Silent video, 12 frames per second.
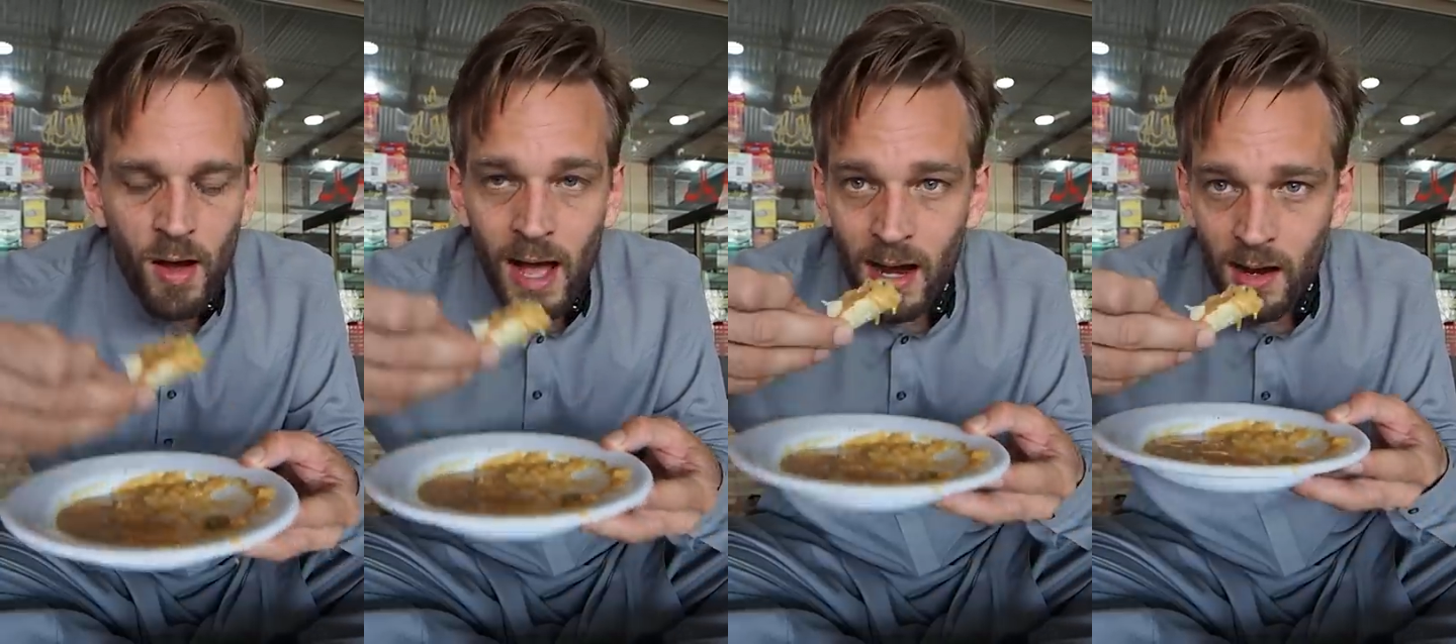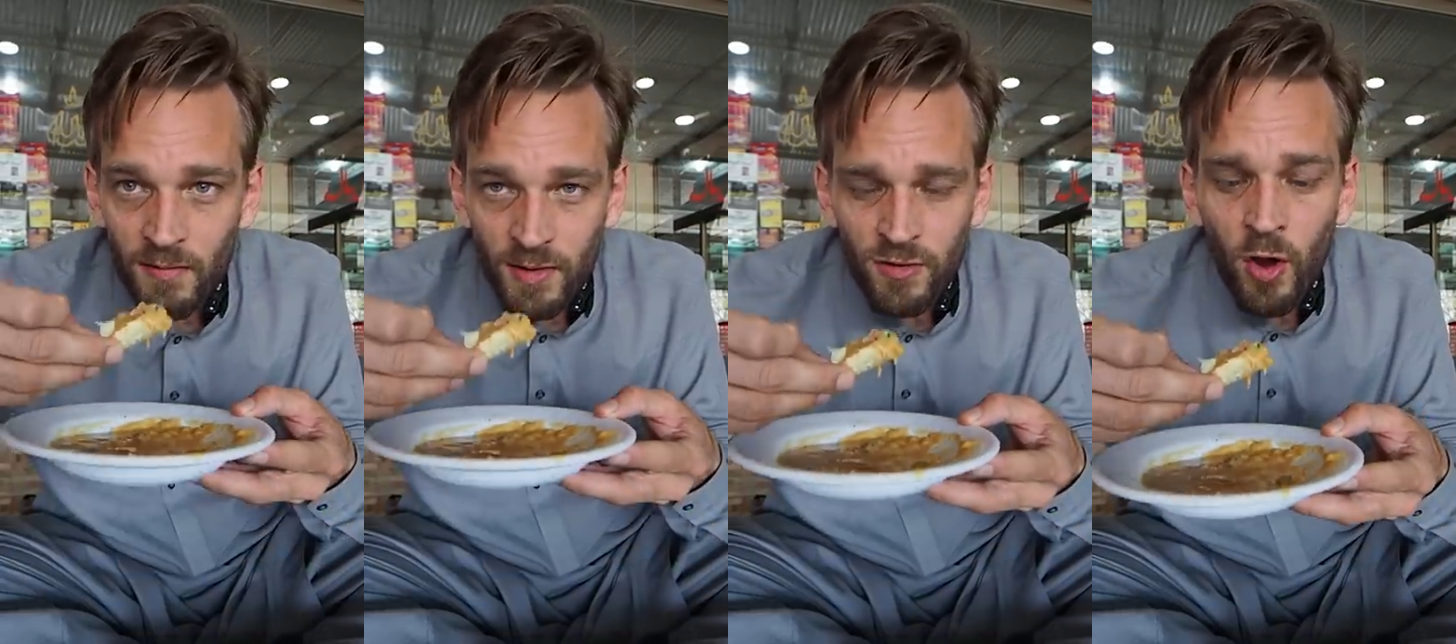I
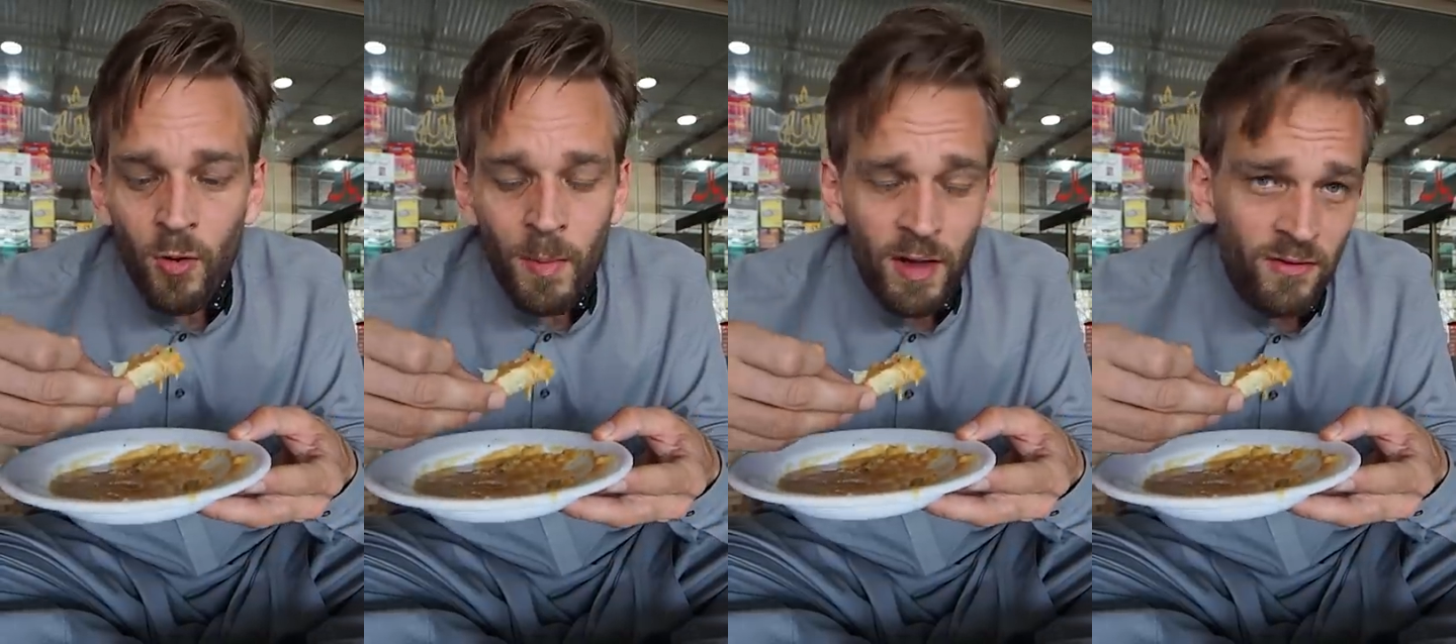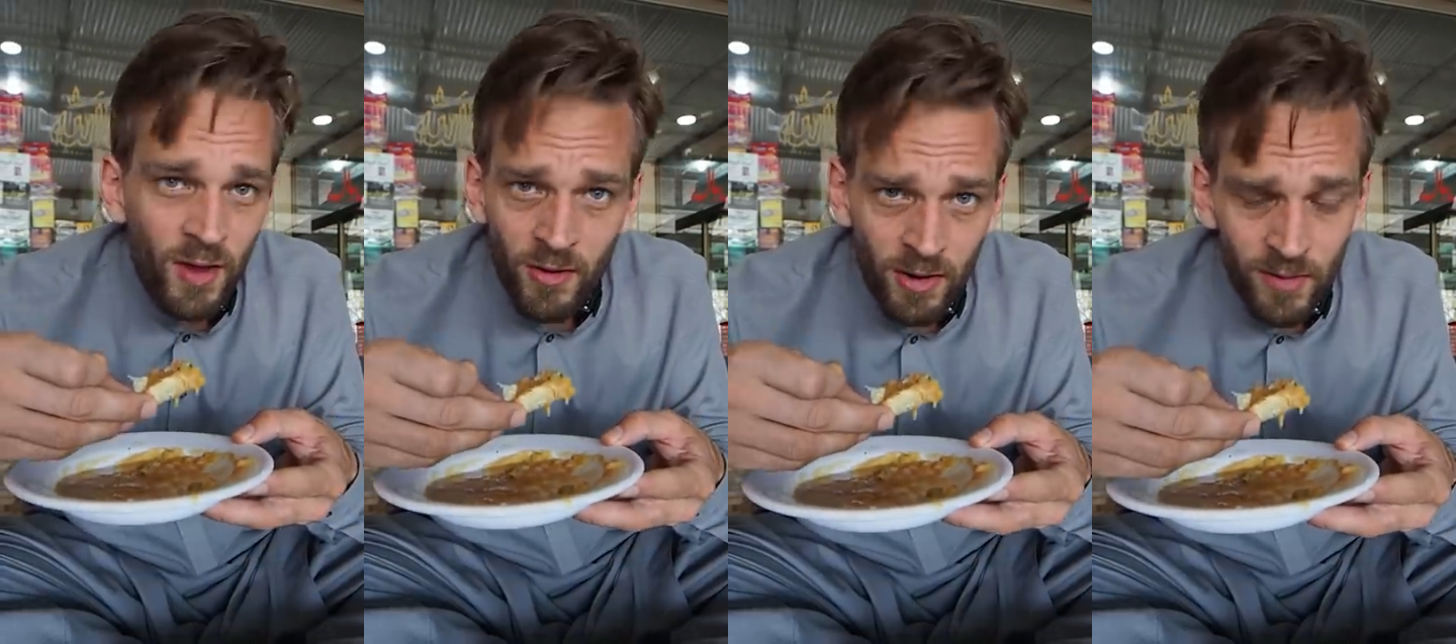love it so
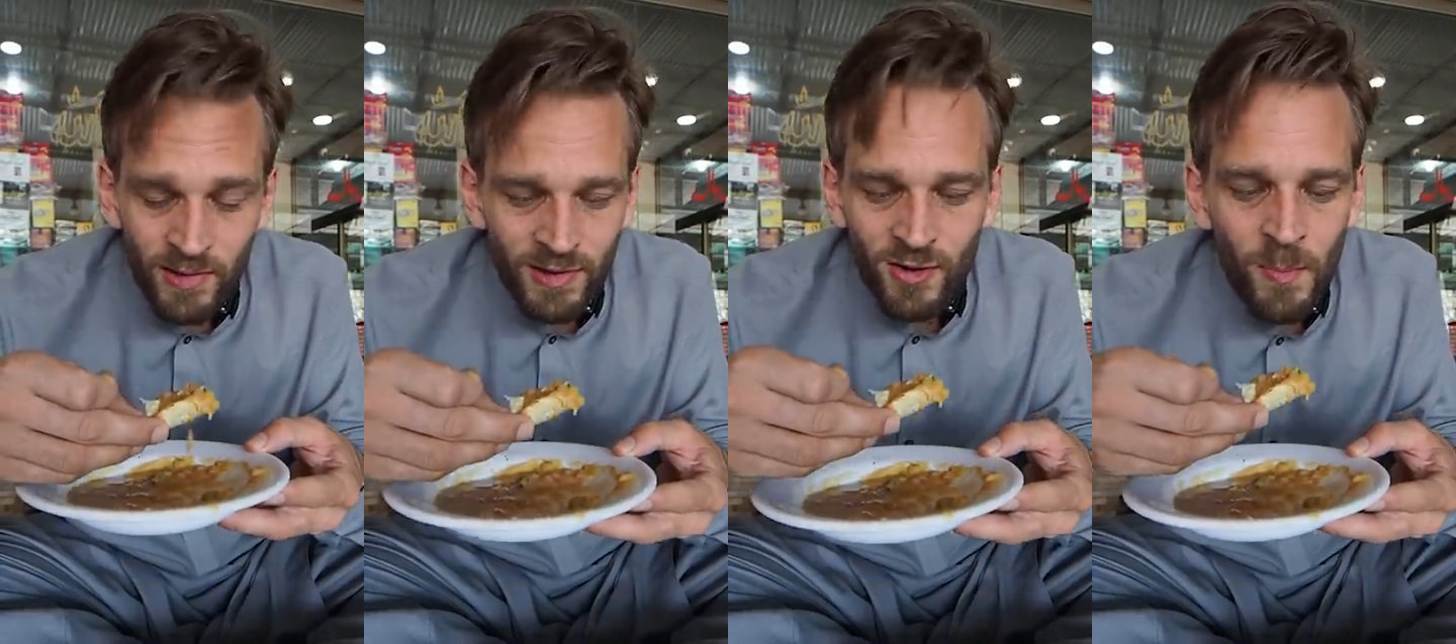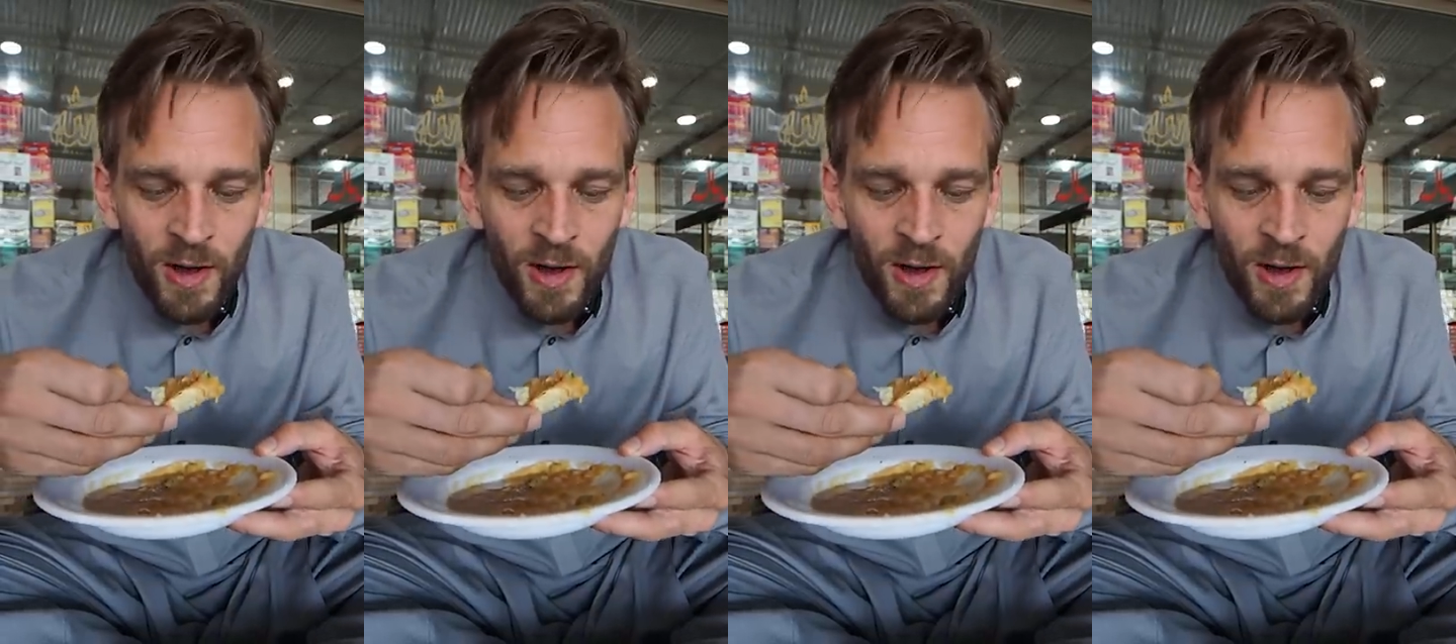much. I love it so